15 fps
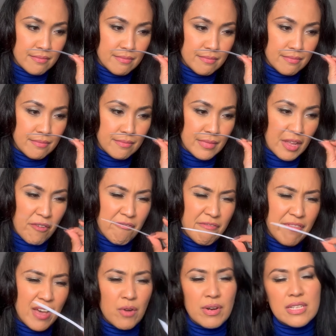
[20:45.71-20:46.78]
mm,
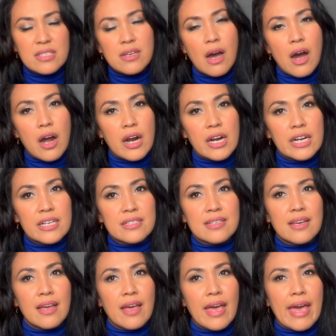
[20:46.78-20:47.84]
very tart
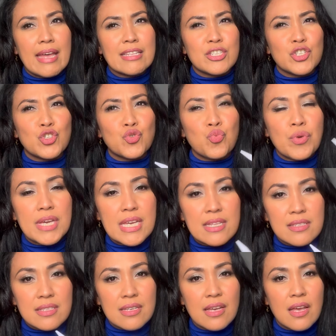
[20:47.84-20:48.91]
and
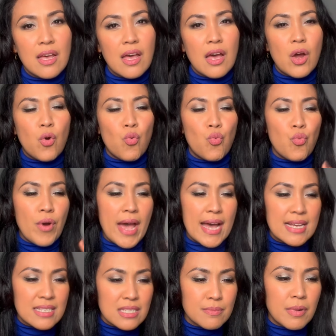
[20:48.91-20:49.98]
sweet
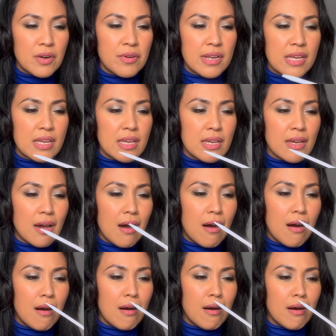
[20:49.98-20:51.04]
raspberry
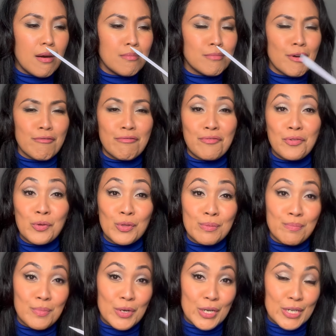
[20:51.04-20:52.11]
um, fruit
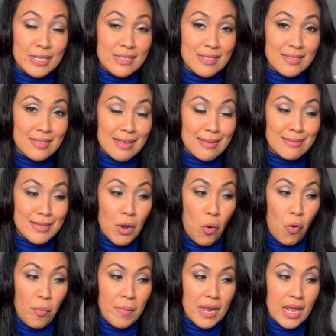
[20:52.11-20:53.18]
burst in the
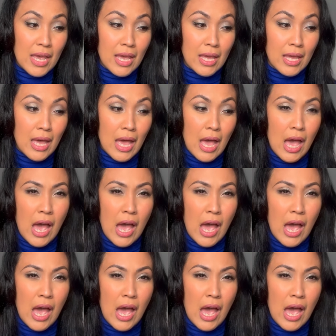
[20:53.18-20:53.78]
opening.